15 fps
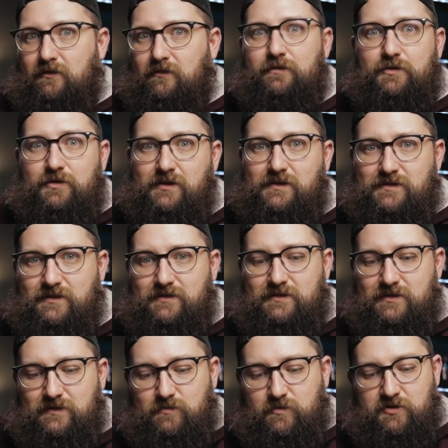of your
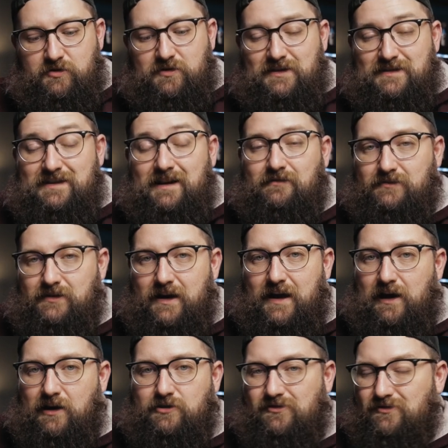existence when you get down to
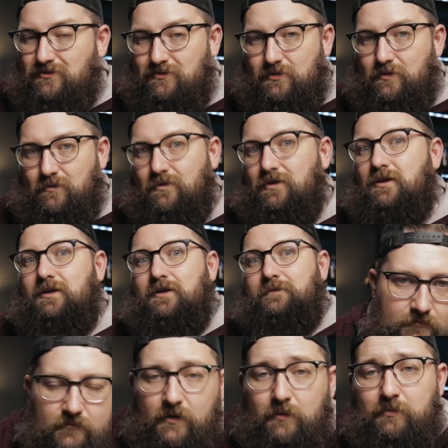actually doing work.
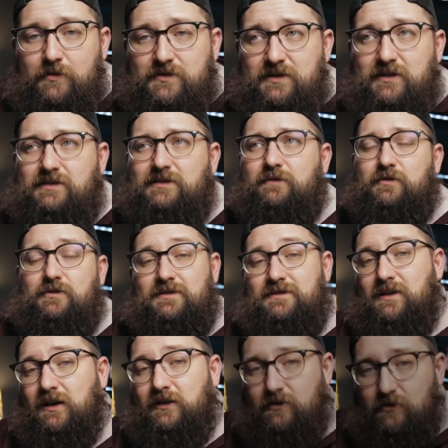Number six, if you
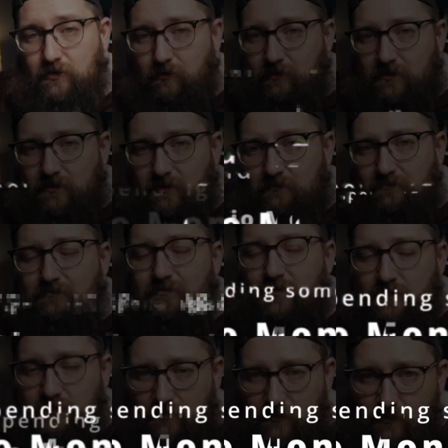decide to go with them,
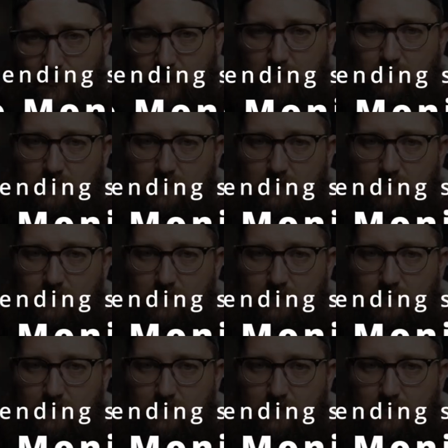studio